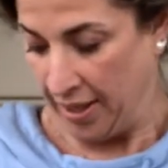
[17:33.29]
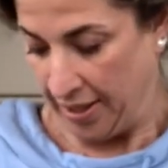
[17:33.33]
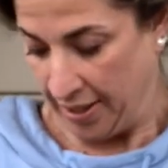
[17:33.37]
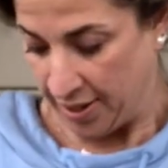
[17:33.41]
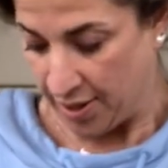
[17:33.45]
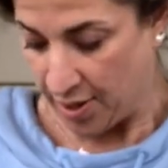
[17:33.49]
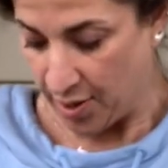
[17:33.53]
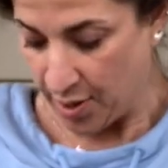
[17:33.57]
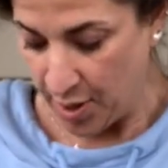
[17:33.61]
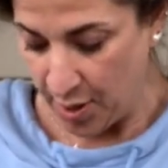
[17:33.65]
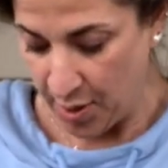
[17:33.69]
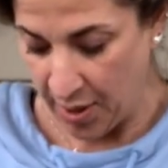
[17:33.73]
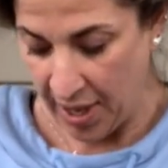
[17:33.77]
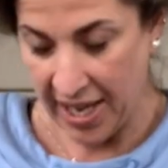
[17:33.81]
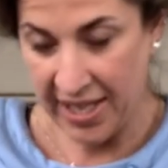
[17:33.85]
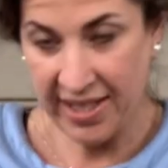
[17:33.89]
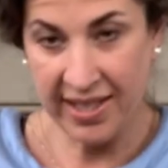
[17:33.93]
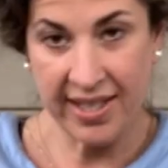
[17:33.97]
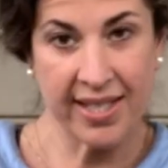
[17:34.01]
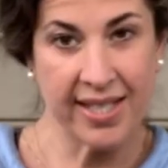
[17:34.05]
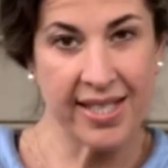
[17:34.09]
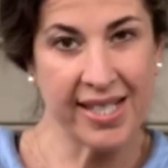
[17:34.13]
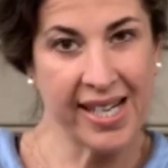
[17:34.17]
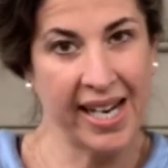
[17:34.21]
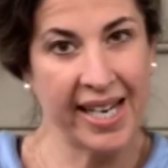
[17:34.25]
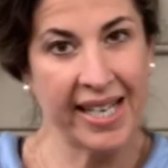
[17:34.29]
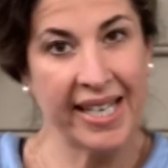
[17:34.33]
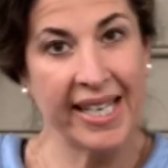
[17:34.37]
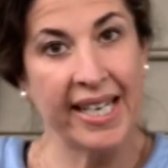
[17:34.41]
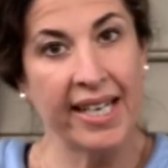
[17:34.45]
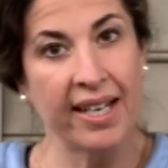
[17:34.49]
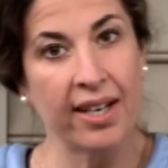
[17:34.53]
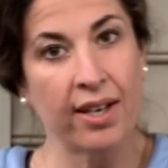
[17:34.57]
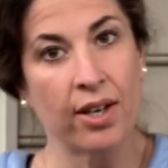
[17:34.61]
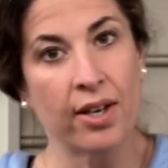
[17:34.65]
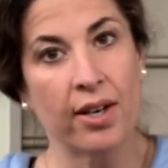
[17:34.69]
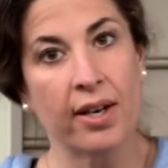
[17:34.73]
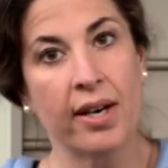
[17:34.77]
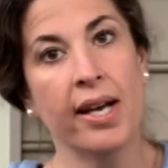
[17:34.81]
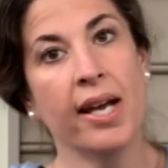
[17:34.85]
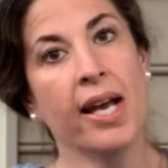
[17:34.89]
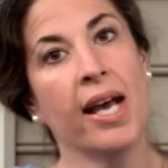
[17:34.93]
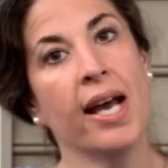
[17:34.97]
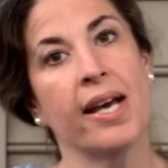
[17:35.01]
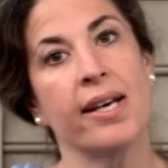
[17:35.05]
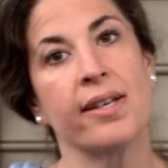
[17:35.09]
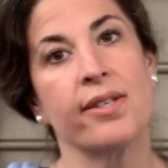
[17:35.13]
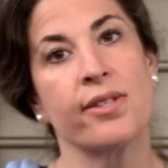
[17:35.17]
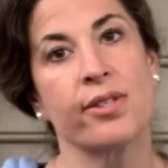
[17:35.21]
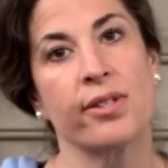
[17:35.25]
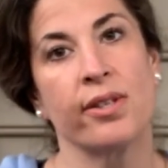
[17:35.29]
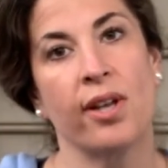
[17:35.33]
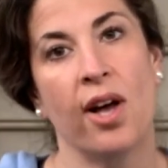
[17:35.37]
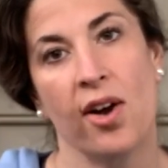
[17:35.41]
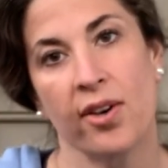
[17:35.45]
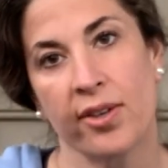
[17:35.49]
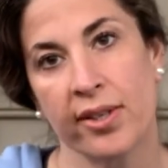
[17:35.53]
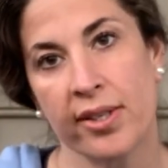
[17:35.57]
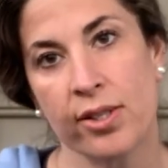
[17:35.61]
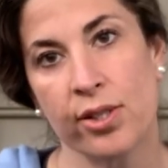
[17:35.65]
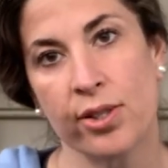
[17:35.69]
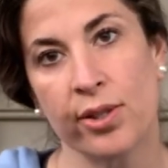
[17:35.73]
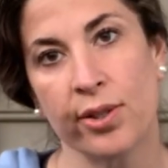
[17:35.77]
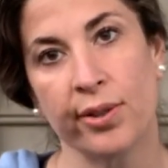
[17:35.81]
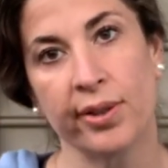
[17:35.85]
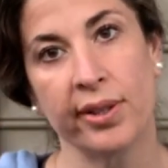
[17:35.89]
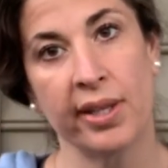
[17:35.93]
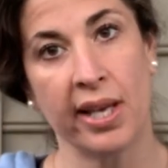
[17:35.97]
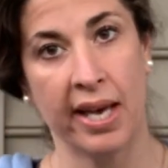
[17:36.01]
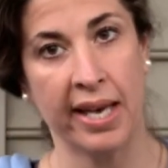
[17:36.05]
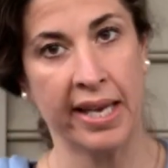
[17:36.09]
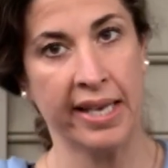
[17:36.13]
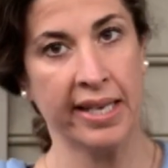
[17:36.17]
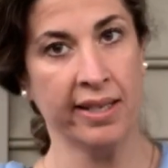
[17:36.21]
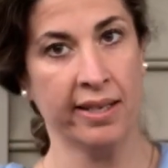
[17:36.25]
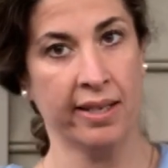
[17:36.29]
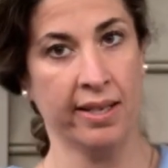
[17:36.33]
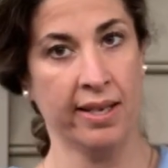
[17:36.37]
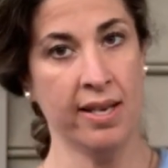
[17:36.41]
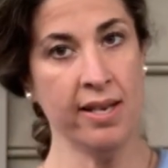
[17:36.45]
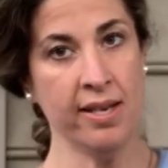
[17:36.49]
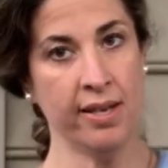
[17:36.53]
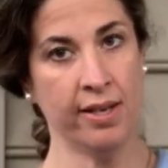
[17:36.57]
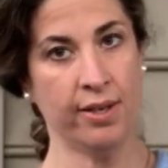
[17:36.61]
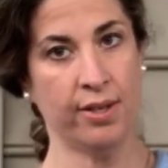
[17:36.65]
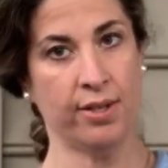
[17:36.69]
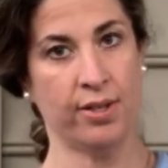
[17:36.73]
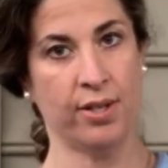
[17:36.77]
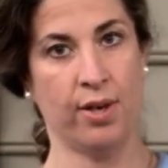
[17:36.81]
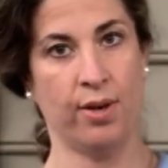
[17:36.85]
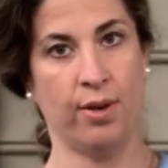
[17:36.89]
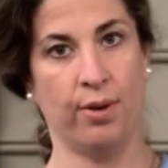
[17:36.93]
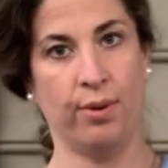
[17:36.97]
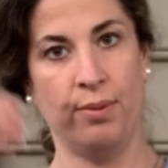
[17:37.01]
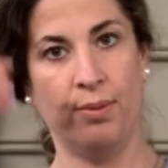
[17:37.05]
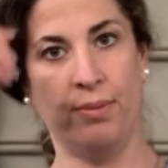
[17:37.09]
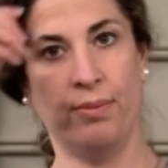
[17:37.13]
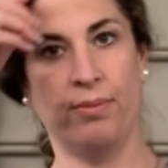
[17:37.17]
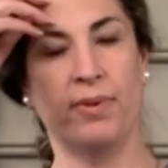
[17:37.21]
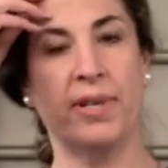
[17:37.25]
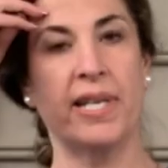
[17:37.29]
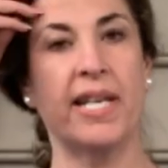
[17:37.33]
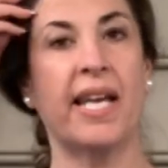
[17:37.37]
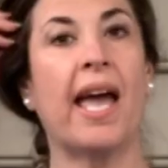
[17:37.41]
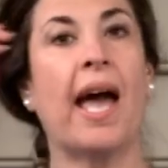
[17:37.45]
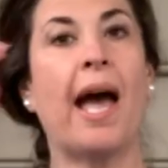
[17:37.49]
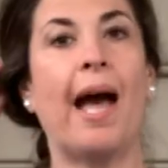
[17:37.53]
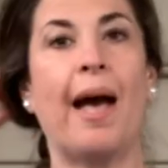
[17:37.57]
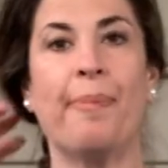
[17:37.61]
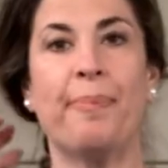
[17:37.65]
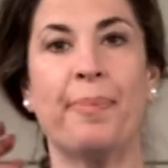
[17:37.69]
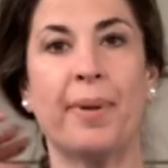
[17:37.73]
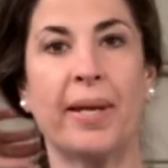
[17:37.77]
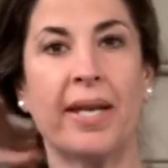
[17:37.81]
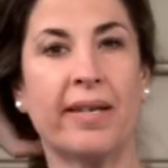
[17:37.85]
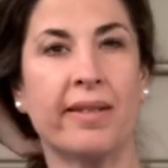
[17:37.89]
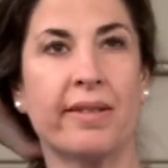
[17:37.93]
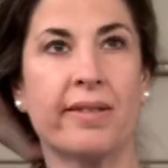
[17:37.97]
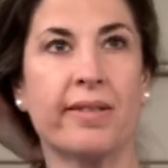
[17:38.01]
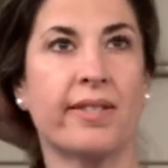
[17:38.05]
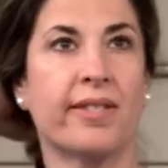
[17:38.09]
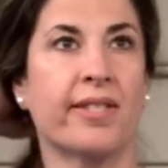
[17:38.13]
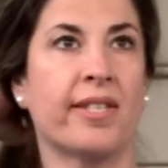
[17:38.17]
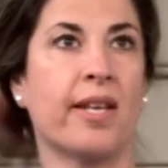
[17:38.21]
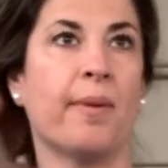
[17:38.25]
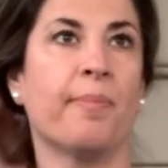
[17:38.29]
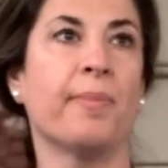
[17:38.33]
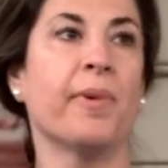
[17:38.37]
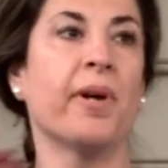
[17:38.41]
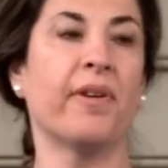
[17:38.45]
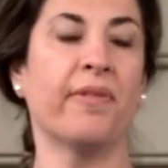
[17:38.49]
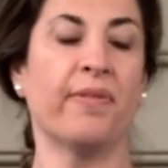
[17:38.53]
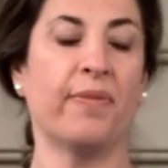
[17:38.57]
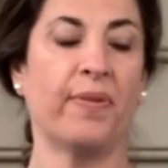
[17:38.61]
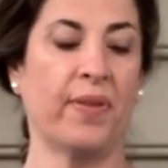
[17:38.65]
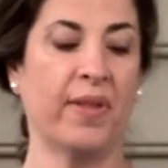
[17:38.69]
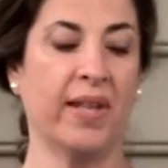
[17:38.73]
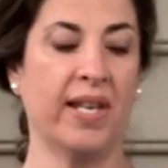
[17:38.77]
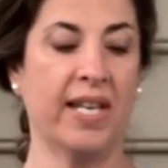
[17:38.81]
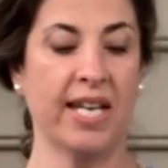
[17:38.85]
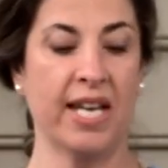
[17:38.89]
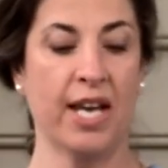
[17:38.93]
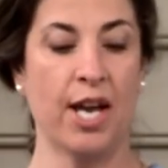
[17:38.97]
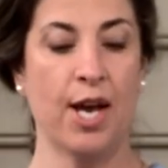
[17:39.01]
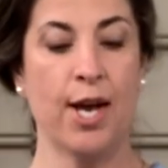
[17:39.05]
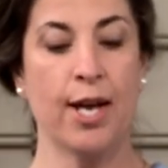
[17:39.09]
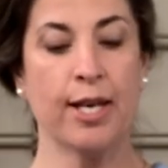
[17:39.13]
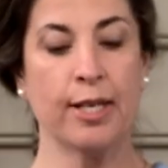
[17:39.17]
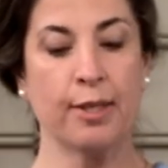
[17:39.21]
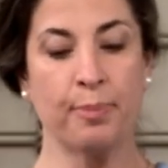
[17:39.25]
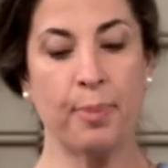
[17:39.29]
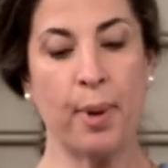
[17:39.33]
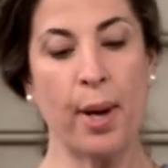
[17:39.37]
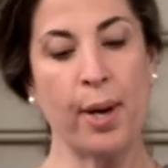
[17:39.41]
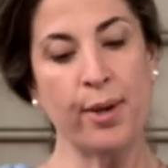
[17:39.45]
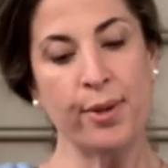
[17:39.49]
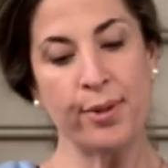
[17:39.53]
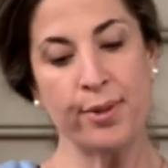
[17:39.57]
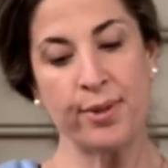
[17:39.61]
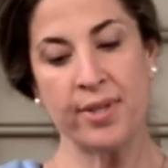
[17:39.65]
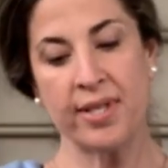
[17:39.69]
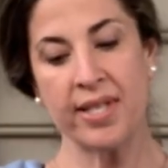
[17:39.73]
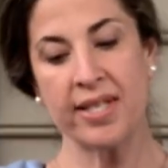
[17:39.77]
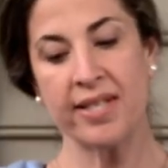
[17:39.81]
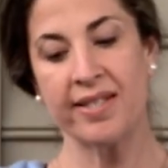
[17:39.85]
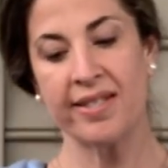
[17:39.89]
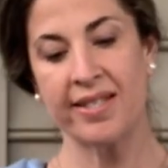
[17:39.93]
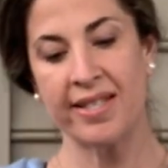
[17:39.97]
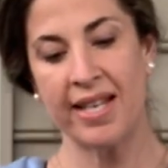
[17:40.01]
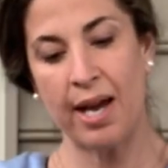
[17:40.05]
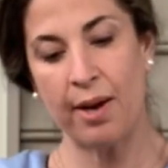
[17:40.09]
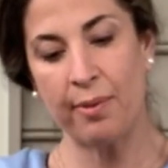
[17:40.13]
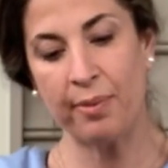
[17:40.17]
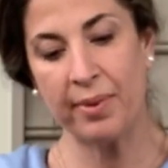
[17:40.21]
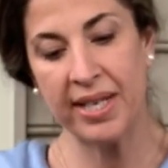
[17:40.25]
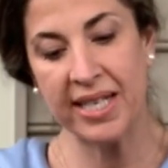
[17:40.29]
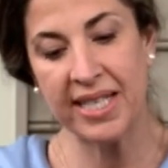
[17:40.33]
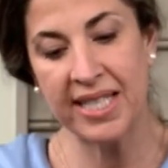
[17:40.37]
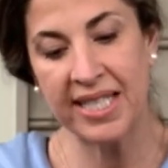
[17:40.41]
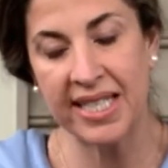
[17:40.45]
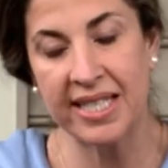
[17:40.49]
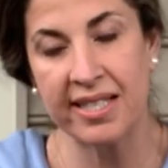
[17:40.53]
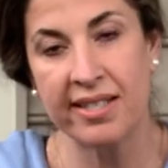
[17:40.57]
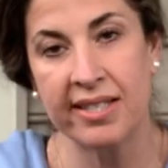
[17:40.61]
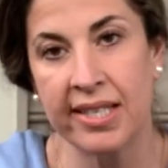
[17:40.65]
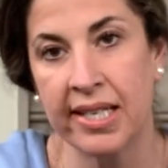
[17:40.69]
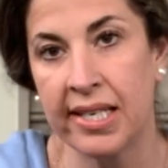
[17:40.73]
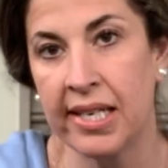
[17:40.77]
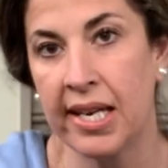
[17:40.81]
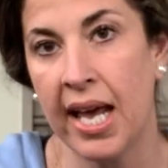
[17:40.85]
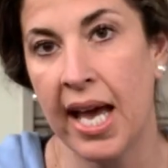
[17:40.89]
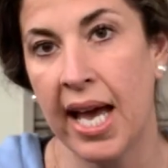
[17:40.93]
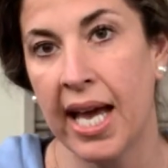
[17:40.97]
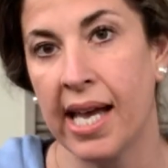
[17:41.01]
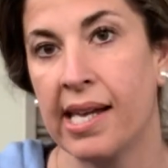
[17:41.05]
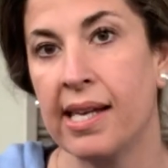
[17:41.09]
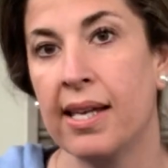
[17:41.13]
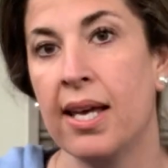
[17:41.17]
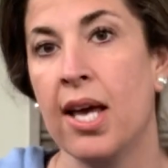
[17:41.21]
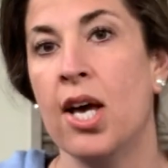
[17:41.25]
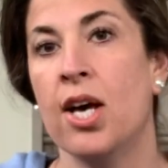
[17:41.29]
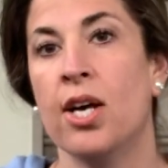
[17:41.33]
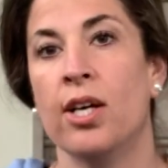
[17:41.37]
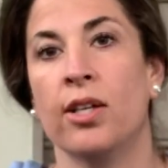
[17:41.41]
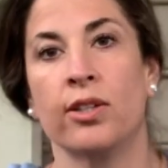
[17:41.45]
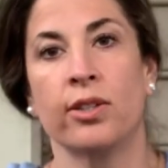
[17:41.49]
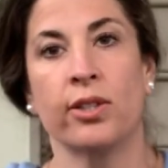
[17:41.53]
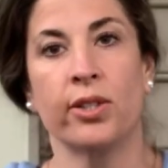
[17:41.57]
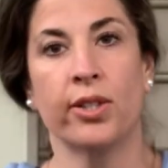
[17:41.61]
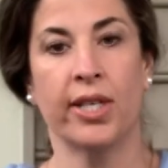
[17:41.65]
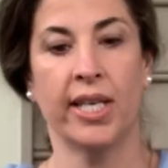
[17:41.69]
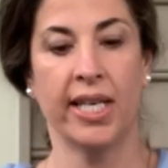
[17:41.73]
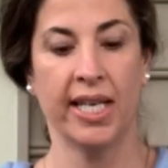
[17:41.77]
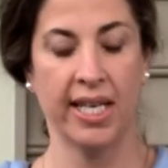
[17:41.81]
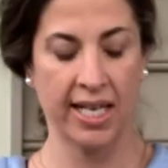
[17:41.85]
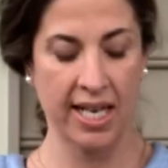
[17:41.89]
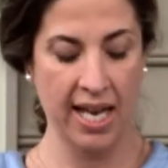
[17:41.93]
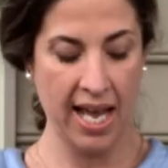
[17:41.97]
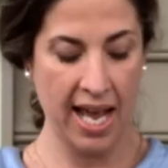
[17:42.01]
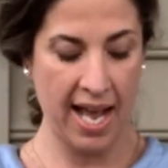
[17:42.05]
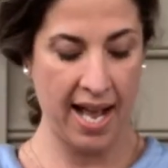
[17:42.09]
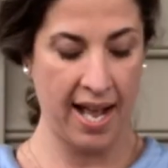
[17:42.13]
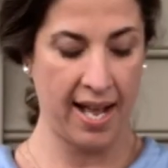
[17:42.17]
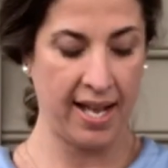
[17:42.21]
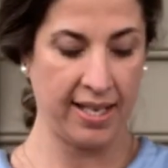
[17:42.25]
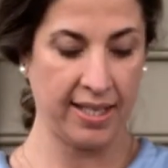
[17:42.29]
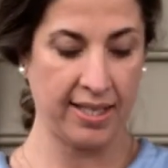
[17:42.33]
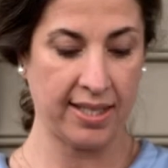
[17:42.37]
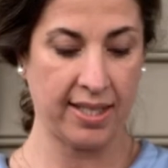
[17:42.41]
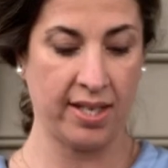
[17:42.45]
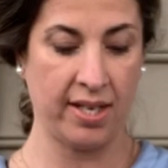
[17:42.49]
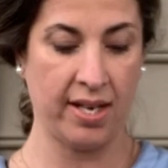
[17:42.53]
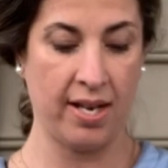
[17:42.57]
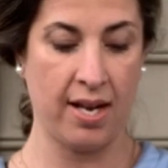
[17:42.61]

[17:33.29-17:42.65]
So you can stay here as long as you'd like. So recapping some of the poses that we did today, looking at